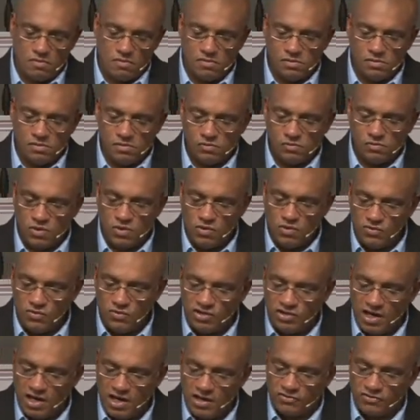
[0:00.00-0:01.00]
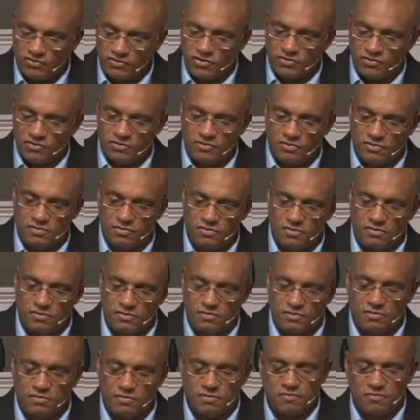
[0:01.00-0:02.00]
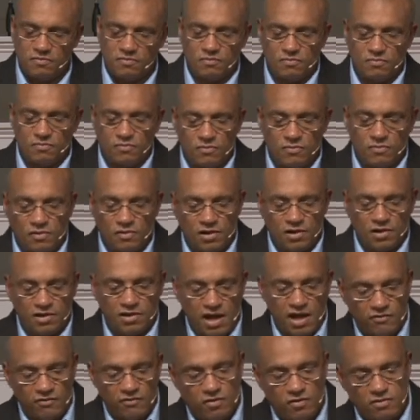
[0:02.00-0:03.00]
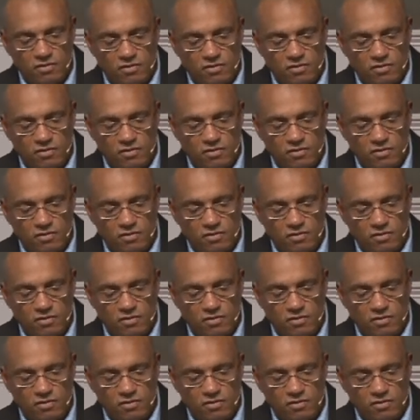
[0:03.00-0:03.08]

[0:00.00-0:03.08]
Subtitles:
Well, who's against us? The devil.